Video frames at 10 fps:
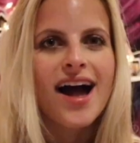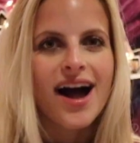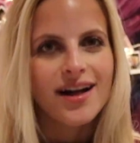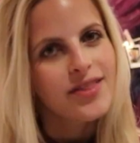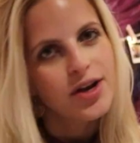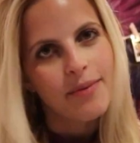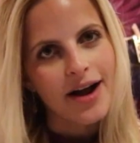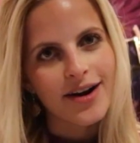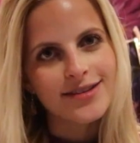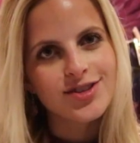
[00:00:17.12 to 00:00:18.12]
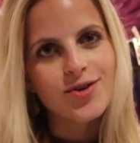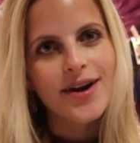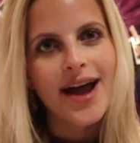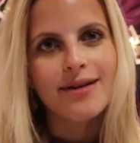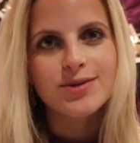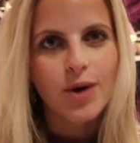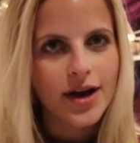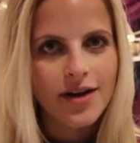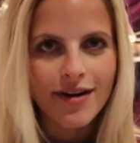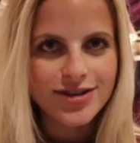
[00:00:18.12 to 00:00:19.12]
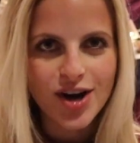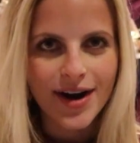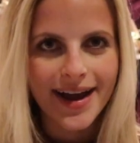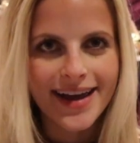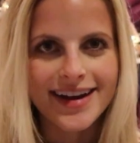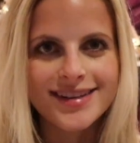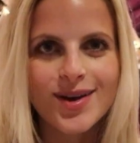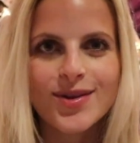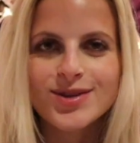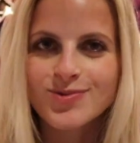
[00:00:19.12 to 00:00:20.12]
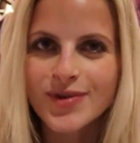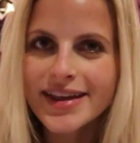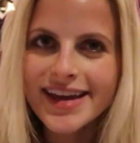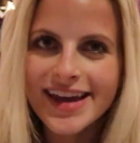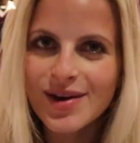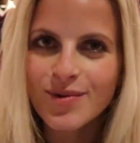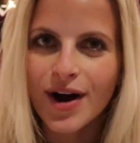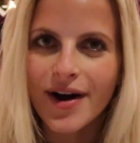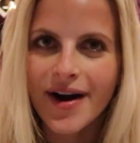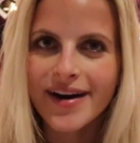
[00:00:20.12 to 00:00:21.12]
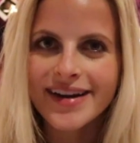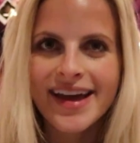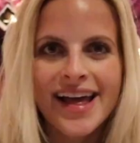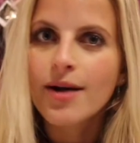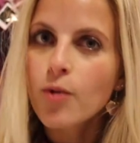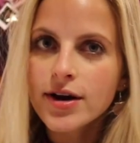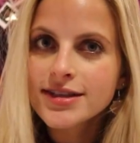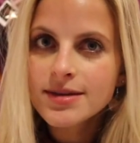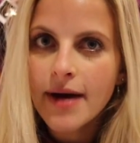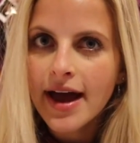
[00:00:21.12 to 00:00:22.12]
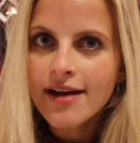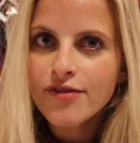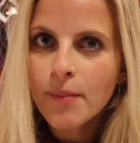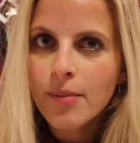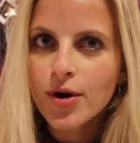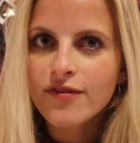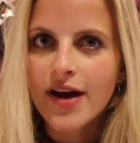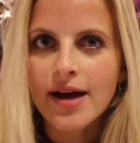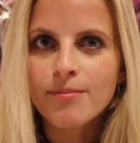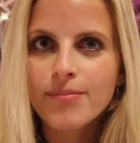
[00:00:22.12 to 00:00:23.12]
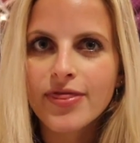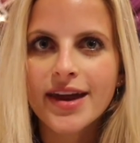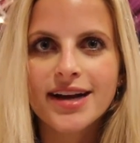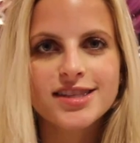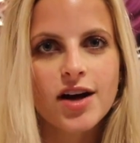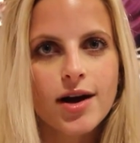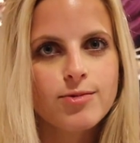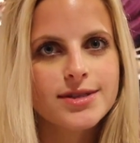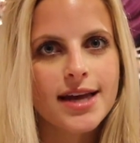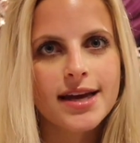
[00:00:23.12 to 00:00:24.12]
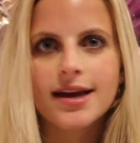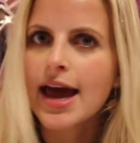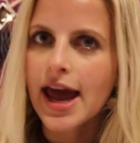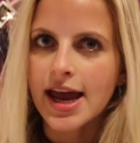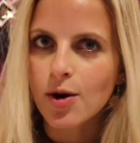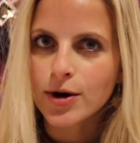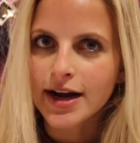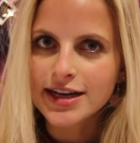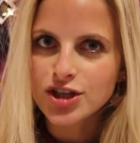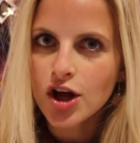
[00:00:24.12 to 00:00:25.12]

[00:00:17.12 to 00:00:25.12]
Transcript: A little background story, I was walking around Target and I saw this really cute card and I wanted to buy it for my boyfriend but then I saw it was like 8 or $9